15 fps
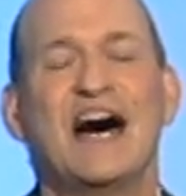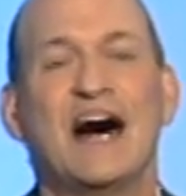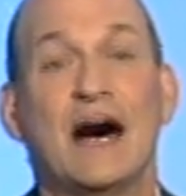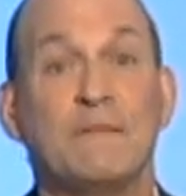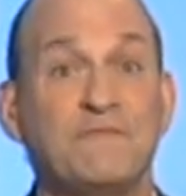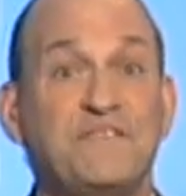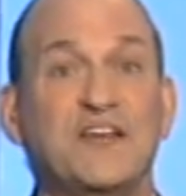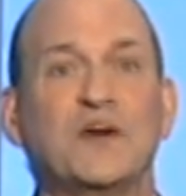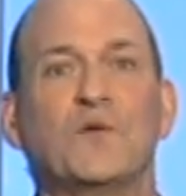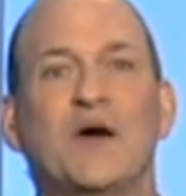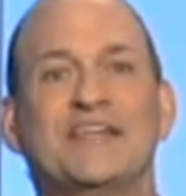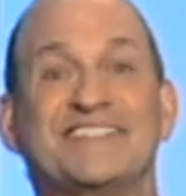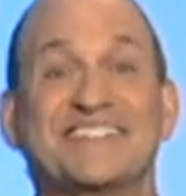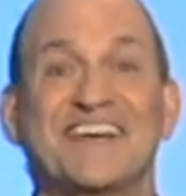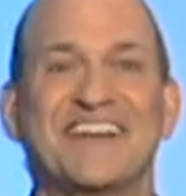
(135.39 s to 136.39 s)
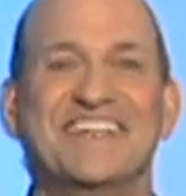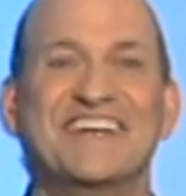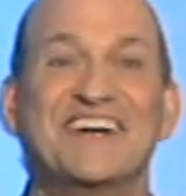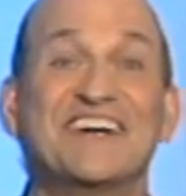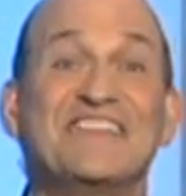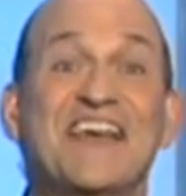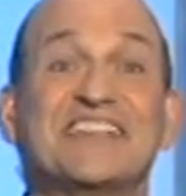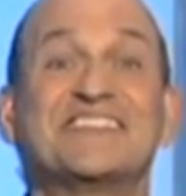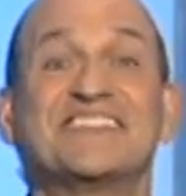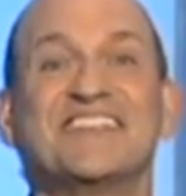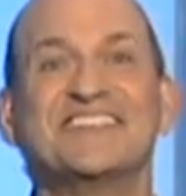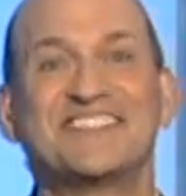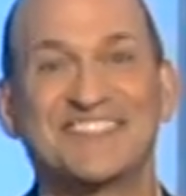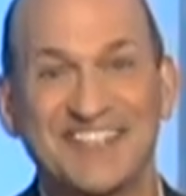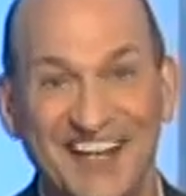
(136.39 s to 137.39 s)
I'm VOA Sonny Young, and that's
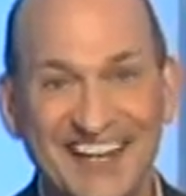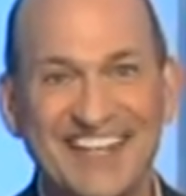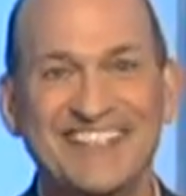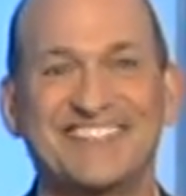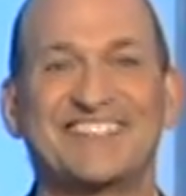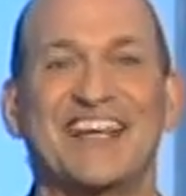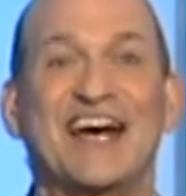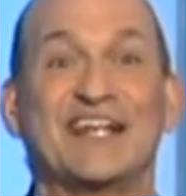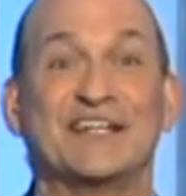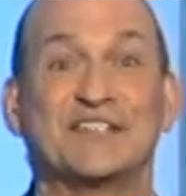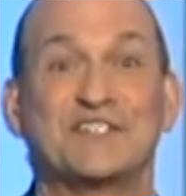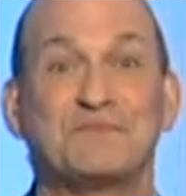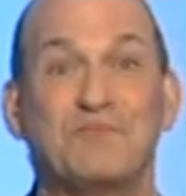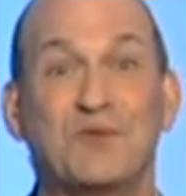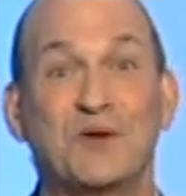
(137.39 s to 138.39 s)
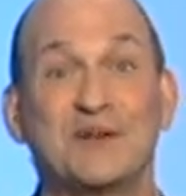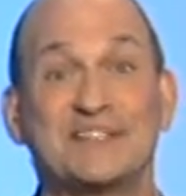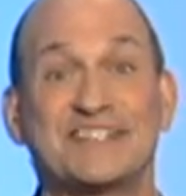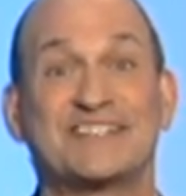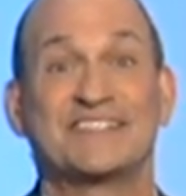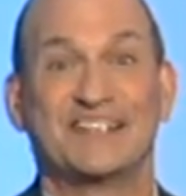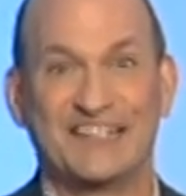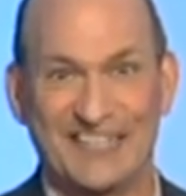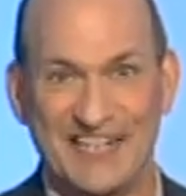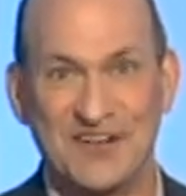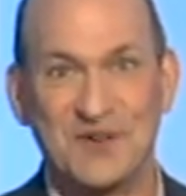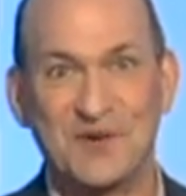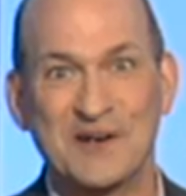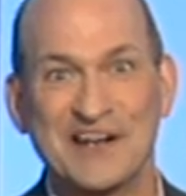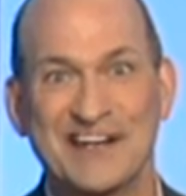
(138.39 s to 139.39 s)
the sunny side of sports.
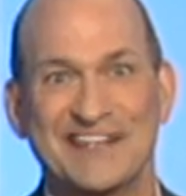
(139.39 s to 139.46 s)
Lenore?